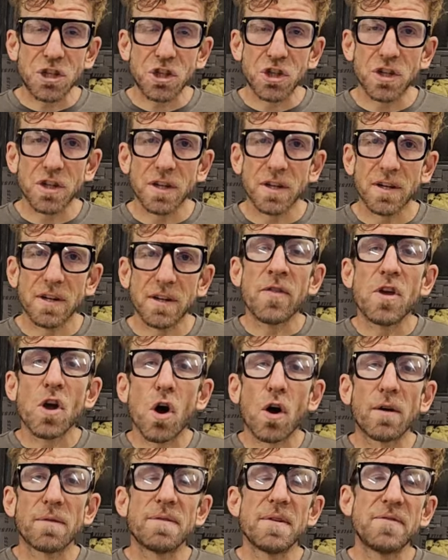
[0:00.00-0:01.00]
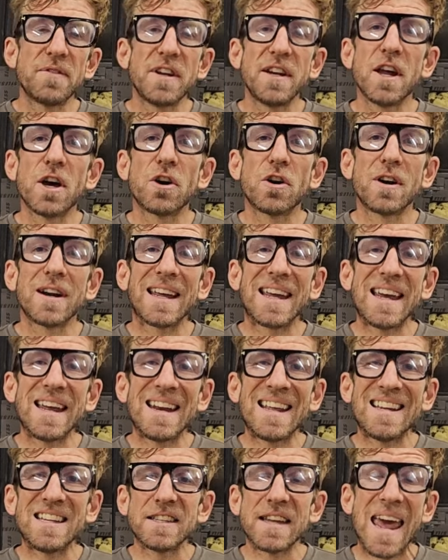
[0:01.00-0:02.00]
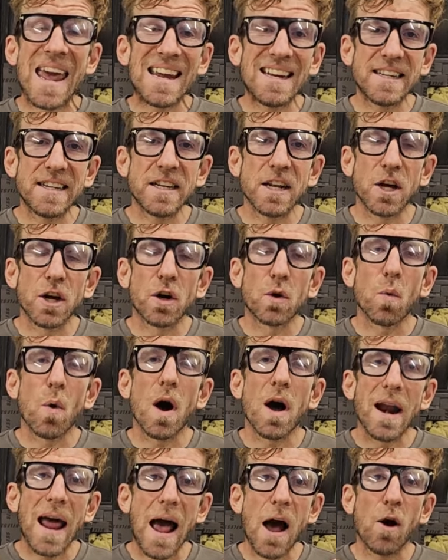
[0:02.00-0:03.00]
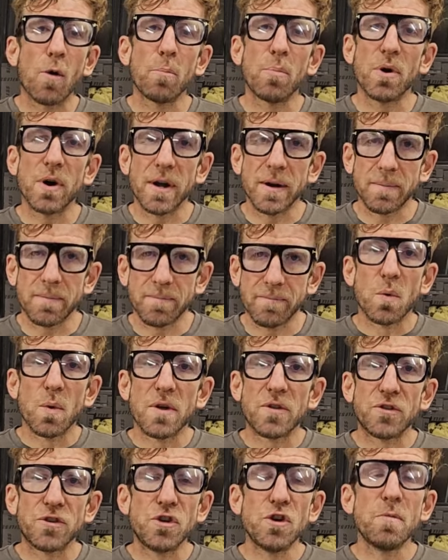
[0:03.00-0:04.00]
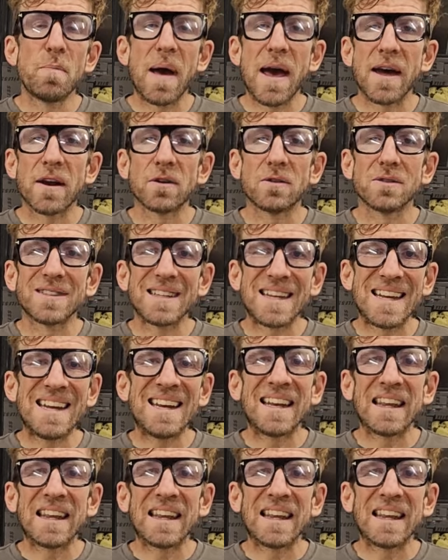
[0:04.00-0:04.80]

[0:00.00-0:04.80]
each, and the R1500 again is 1800 watt output. So with two panels